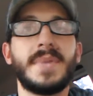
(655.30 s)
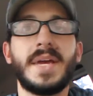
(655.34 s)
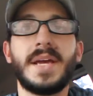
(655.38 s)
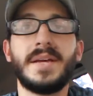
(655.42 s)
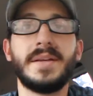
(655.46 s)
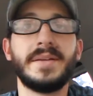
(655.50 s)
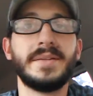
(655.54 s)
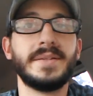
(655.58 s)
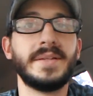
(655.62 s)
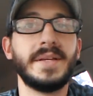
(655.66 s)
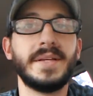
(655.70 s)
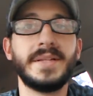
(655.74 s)

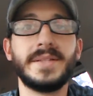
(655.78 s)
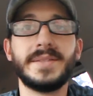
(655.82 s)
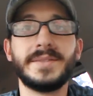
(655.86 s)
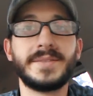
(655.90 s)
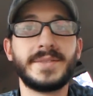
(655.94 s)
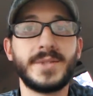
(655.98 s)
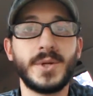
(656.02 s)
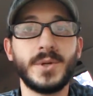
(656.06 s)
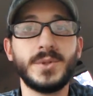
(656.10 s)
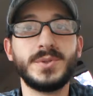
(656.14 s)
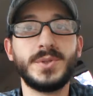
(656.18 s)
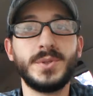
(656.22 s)
And then
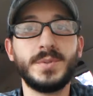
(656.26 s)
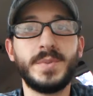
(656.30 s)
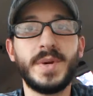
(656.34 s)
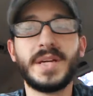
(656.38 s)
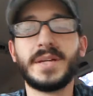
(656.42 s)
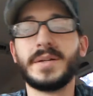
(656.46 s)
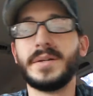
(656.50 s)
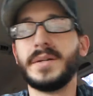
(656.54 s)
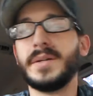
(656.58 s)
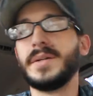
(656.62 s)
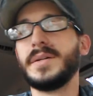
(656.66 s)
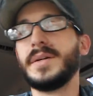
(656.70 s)
go do
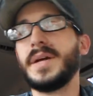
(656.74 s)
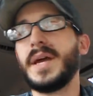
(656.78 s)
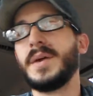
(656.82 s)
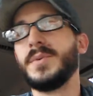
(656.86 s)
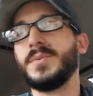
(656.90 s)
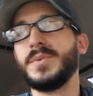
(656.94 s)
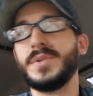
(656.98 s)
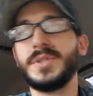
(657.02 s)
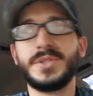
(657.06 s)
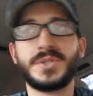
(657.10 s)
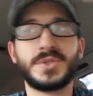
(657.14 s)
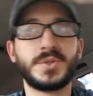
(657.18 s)
better.
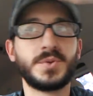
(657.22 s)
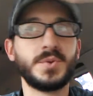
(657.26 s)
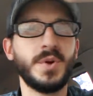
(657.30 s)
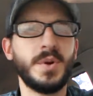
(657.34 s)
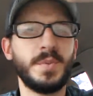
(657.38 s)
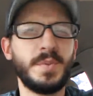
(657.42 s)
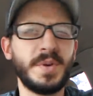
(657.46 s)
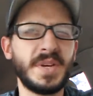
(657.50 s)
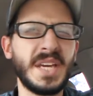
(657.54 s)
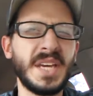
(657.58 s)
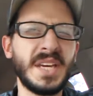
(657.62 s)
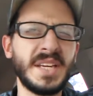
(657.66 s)
And when you screw
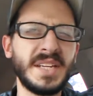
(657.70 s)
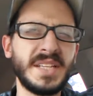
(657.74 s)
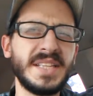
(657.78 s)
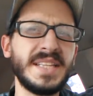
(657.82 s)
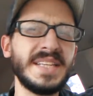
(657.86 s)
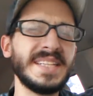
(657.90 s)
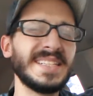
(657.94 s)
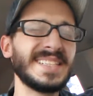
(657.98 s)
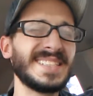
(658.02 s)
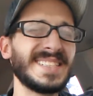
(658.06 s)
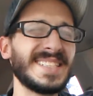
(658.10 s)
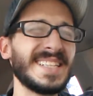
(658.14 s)
up again in
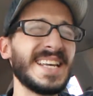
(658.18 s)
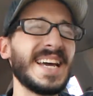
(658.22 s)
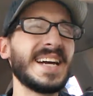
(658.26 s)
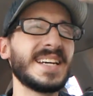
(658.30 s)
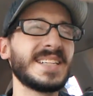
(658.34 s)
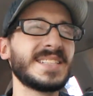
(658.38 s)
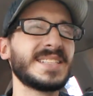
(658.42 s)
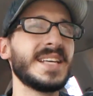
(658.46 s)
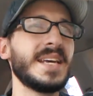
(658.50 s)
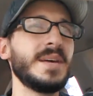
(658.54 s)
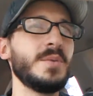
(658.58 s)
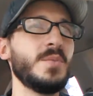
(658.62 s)
the
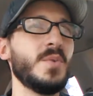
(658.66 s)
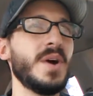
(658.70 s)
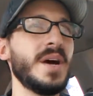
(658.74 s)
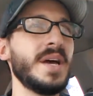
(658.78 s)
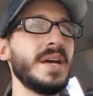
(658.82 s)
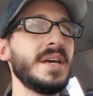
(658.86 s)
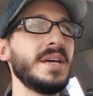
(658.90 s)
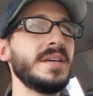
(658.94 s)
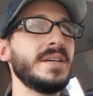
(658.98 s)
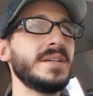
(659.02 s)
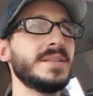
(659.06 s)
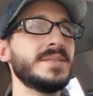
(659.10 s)
exact same
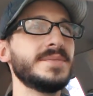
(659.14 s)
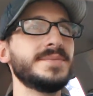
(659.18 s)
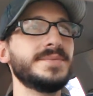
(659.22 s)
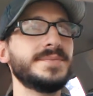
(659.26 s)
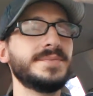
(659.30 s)
way,